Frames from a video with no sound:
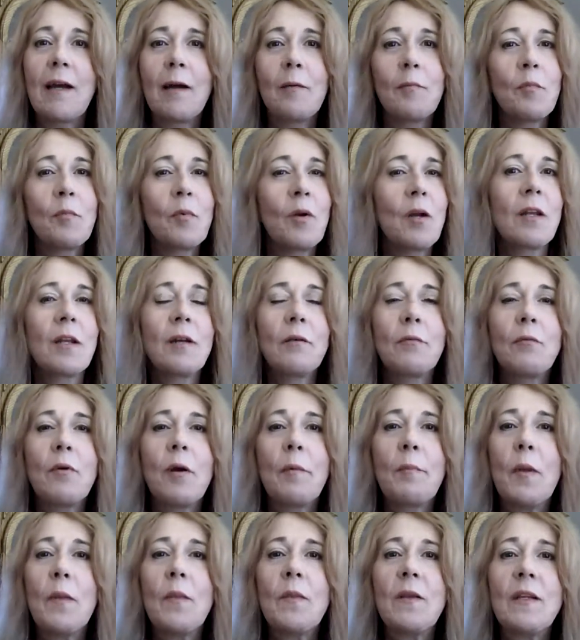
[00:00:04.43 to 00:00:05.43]
I'm really
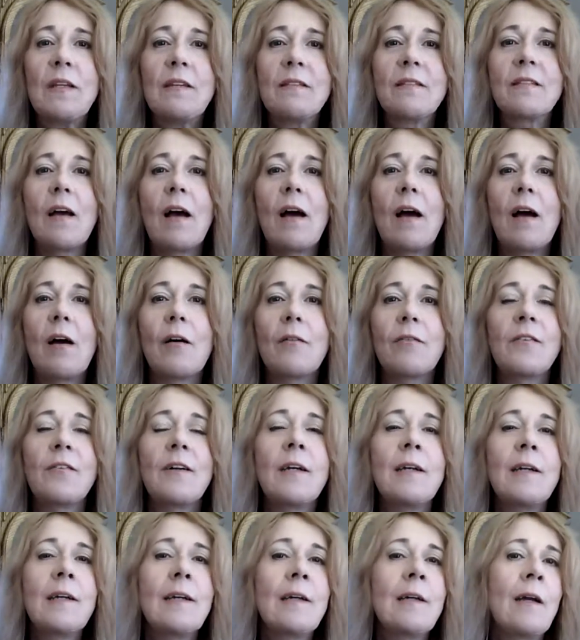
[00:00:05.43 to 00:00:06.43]
ripping these off.
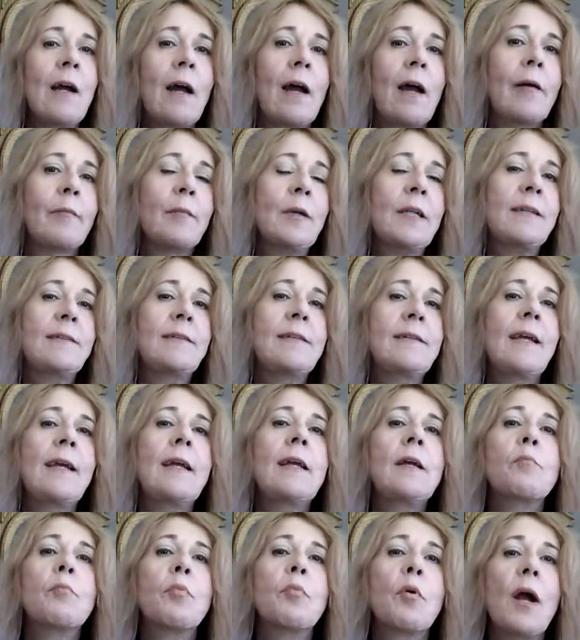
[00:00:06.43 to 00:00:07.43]
I'm going to
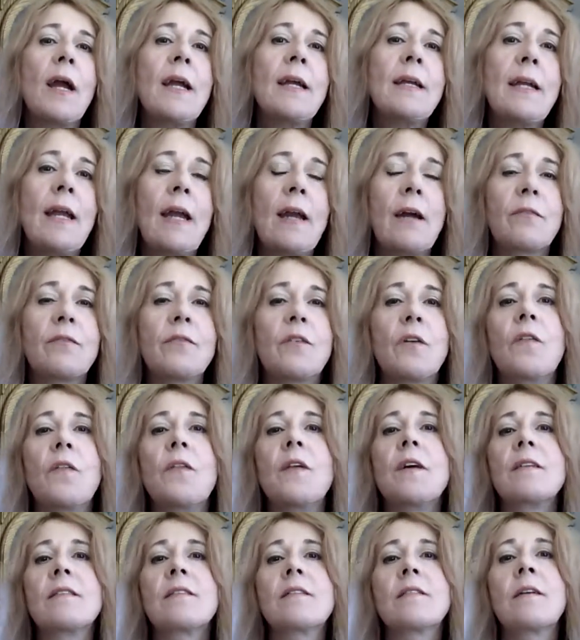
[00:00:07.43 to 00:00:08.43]
take a break after
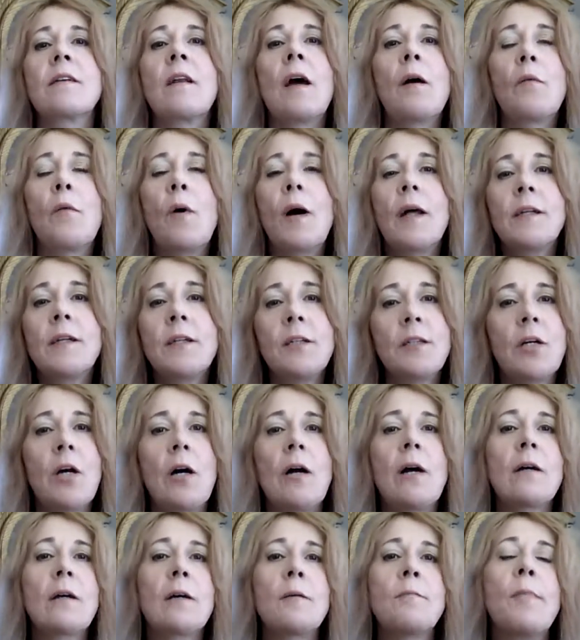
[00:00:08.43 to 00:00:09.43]
this, and I want to
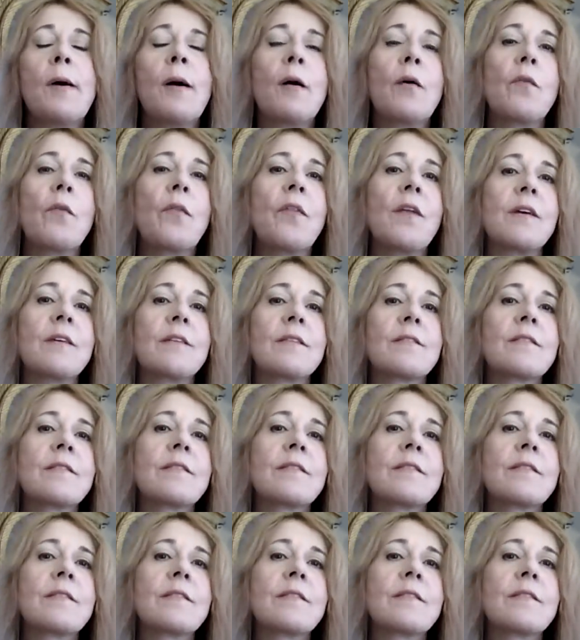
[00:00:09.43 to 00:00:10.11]
talk about this.